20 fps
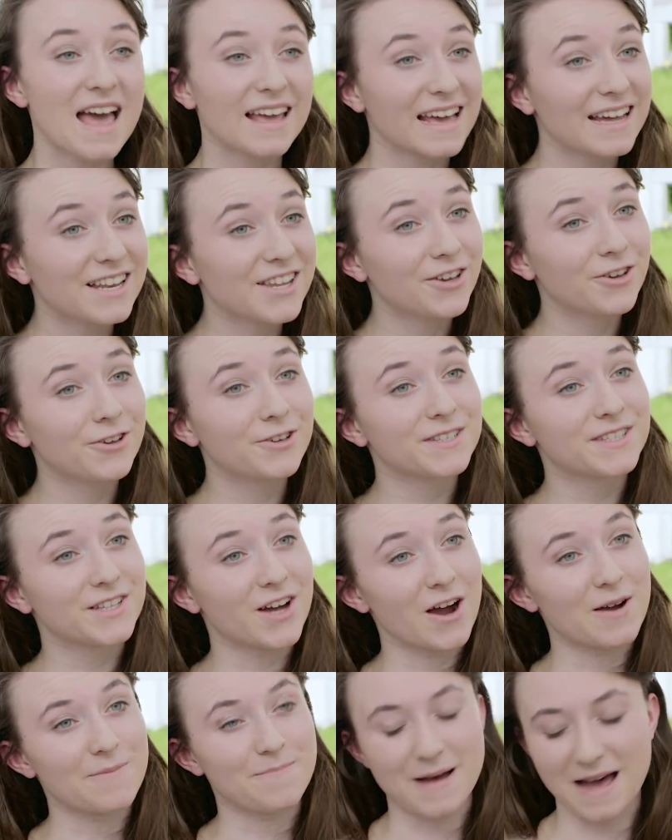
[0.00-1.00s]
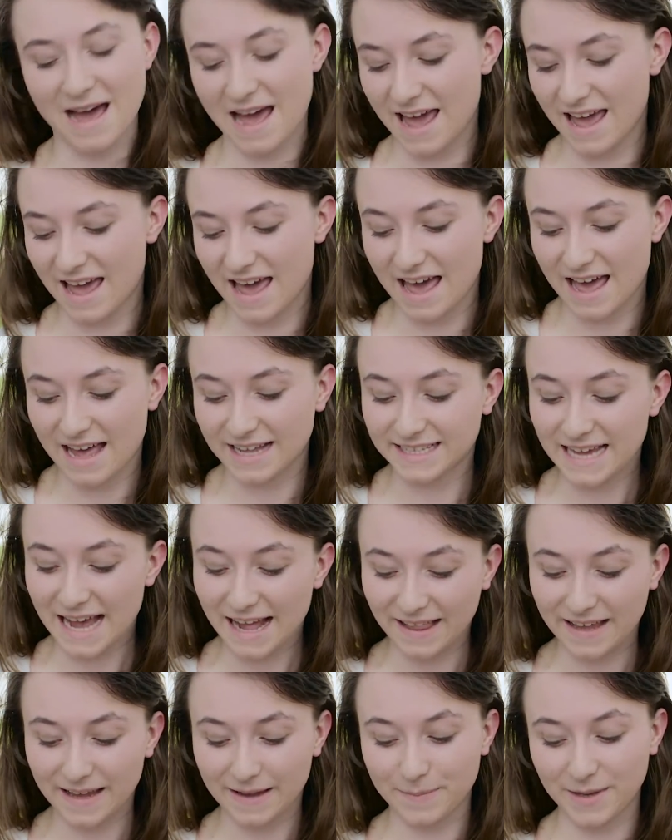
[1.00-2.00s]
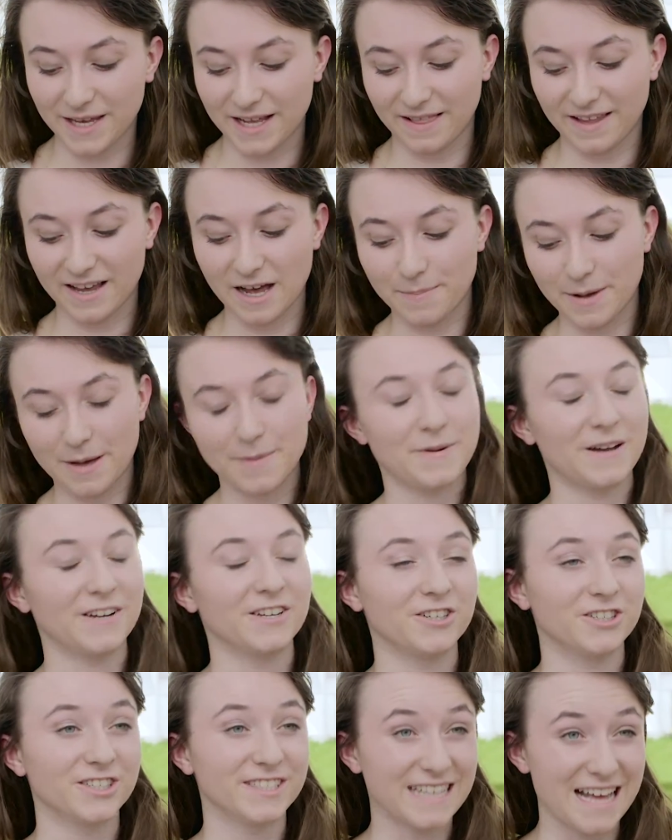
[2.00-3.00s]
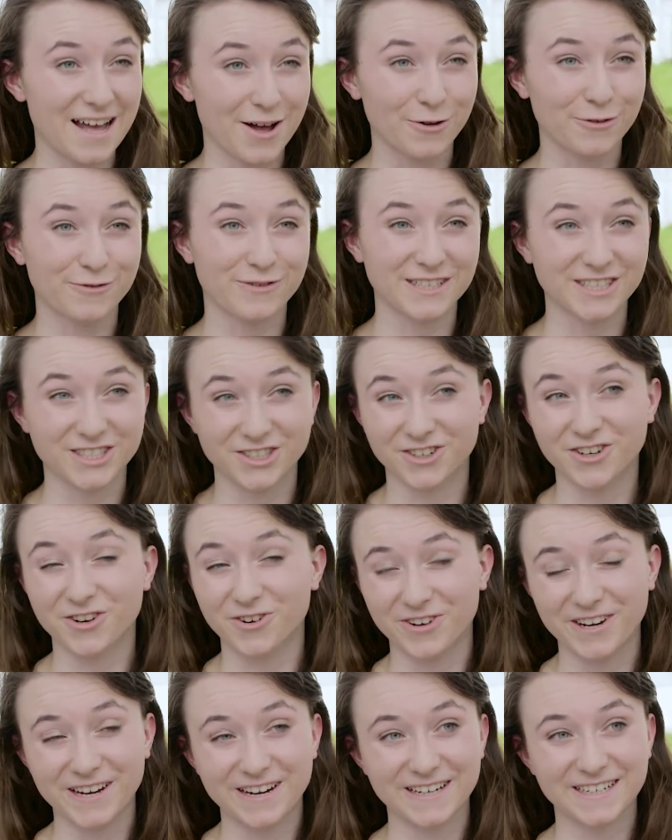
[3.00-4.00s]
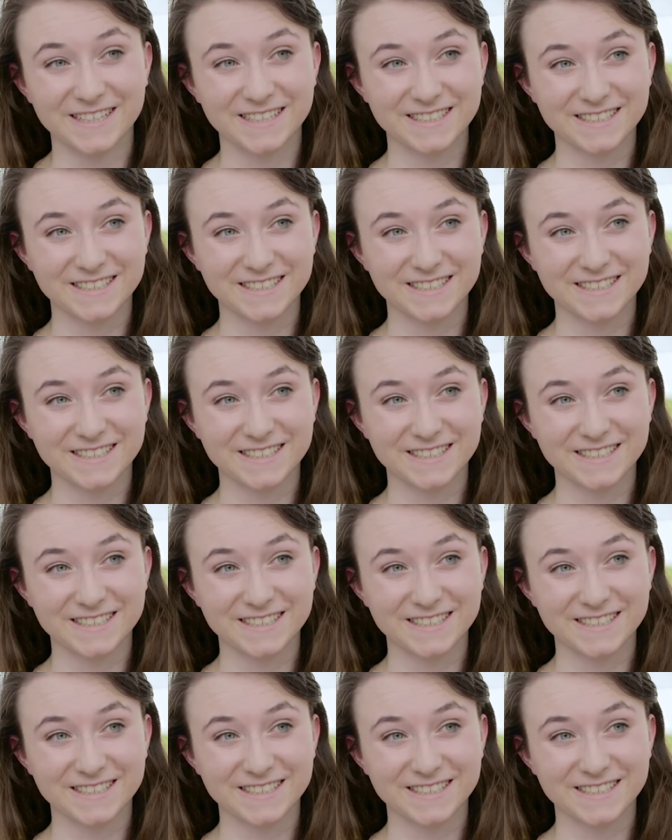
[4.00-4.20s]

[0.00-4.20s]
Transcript: Can you start by telling me a little bit about yourself and your career?